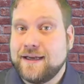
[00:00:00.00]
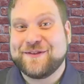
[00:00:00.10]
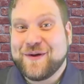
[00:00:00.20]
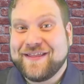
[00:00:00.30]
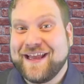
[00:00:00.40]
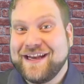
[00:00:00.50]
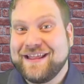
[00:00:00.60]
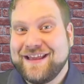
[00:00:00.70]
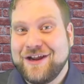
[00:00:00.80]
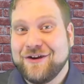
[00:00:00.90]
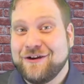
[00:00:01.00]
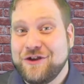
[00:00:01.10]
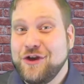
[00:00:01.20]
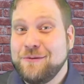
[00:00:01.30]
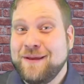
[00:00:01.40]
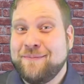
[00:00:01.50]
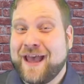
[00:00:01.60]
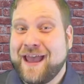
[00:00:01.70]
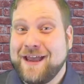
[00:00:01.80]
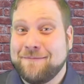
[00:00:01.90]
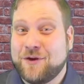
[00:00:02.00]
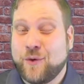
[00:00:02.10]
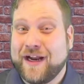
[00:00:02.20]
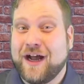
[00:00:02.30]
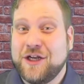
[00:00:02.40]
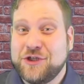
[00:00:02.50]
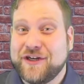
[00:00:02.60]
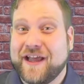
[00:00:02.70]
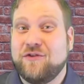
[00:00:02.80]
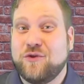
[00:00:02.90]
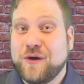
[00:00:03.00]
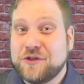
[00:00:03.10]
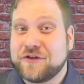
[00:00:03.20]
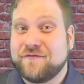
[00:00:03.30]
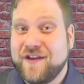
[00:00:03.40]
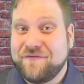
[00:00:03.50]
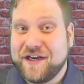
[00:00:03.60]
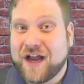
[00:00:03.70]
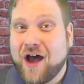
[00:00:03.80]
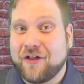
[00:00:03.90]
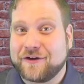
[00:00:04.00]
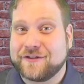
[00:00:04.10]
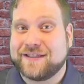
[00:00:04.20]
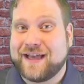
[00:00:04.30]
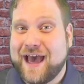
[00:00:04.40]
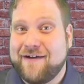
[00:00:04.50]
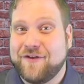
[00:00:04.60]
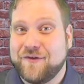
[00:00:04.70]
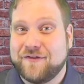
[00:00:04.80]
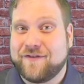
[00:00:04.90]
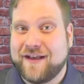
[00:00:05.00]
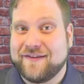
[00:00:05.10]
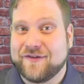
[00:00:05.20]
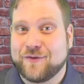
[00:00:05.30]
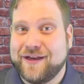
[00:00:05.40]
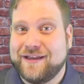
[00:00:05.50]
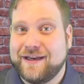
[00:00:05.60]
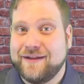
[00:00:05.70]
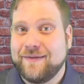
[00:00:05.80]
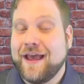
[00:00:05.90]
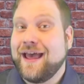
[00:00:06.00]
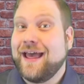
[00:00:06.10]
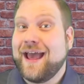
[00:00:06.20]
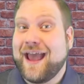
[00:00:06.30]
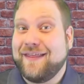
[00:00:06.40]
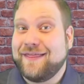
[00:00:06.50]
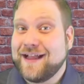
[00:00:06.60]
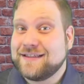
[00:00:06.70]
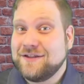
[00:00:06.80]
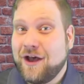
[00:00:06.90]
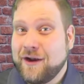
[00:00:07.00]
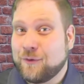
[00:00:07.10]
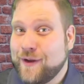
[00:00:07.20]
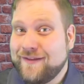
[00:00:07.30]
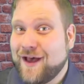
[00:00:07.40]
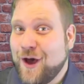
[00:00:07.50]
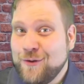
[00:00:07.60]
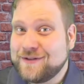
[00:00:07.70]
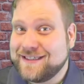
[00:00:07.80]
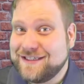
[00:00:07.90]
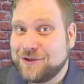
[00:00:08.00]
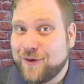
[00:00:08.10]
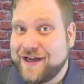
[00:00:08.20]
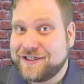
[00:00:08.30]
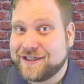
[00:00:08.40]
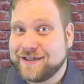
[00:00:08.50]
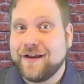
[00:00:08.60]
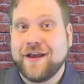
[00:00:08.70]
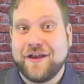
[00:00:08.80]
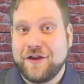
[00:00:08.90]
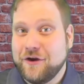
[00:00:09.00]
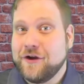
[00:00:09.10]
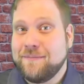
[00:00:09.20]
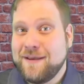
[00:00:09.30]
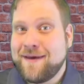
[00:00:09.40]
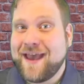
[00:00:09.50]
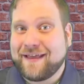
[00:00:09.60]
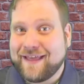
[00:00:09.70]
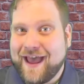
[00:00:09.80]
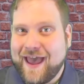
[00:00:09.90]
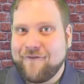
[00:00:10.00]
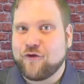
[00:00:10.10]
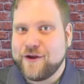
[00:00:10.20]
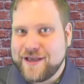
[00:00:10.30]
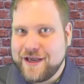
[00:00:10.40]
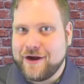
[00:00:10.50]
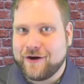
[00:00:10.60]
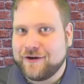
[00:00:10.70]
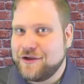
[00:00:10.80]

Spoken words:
So at the end of the year, you could be paying between $100 and $250 to have those devices rented. And that's not a rent-to-own situation. You're going to be paying that every year.